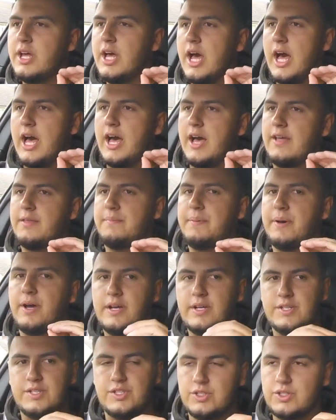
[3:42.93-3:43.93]
The
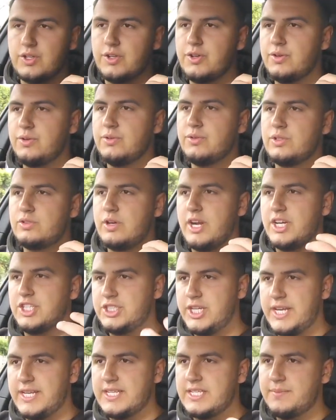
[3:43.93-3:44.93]
person who
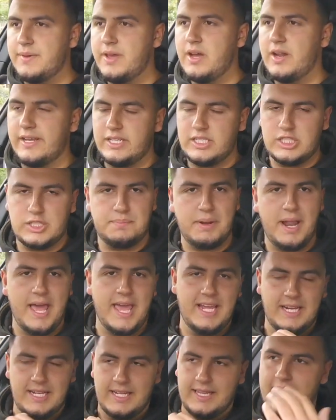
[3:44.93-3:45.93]
crashed into me, I'll
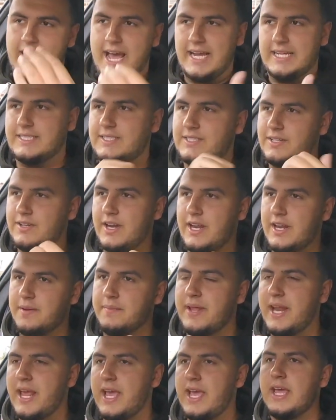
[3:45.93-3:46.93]
explain the accident in a
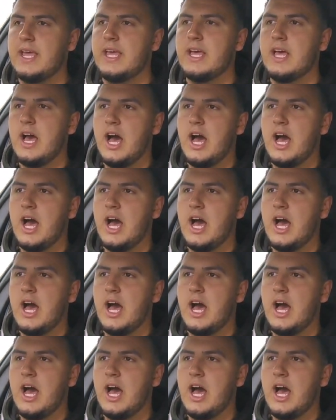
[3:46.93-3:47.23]
minute,